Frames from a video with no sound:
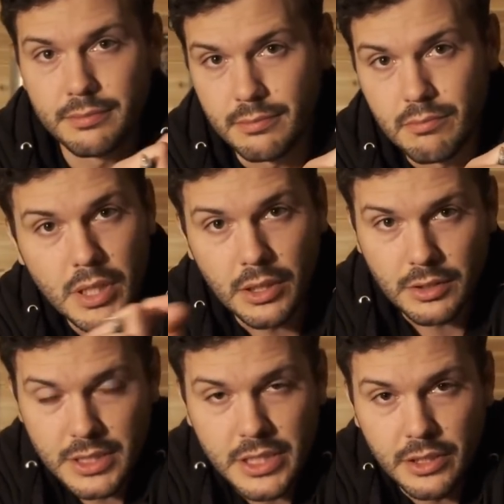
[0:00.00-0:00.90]
middle
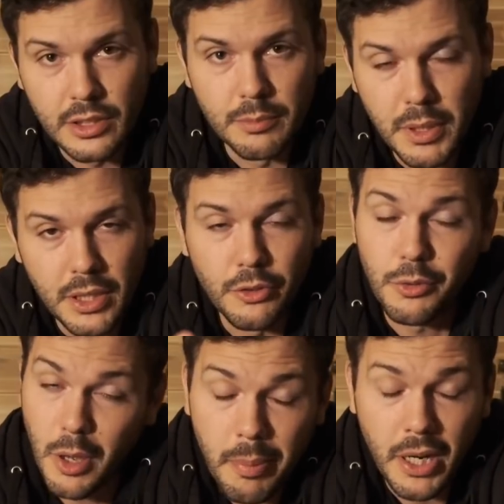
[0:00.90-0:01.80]
tier
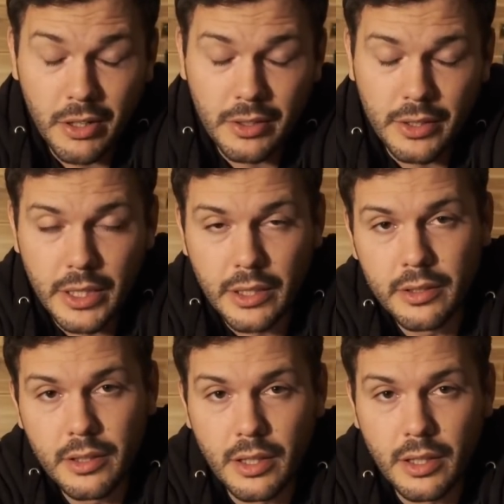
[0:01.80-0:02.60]
barrels, apparently.